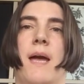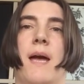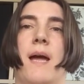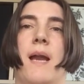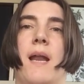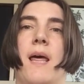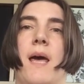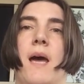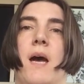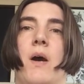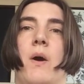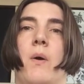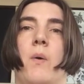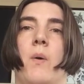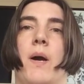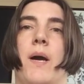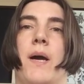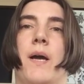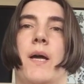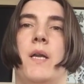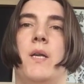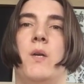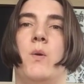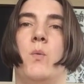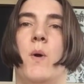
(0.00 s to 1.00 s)
Hello
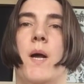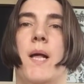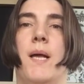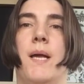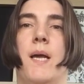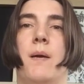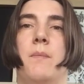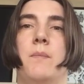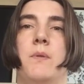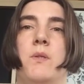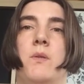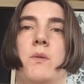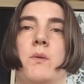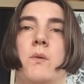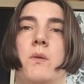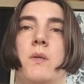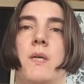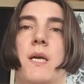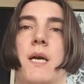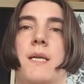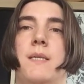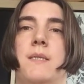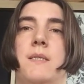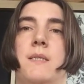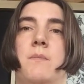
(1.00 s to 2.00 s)
and welcome to
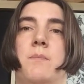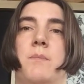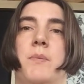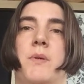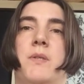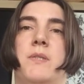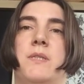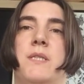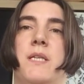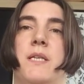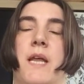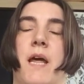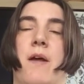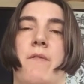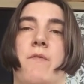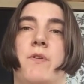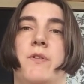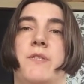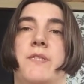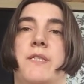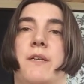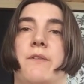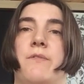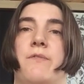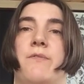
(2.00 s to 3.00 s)
Yarns and Books and
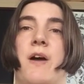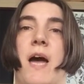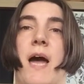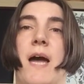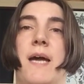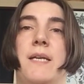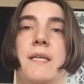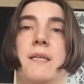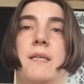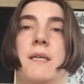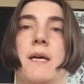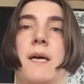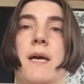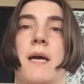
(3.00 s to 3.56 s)
Everything Fine.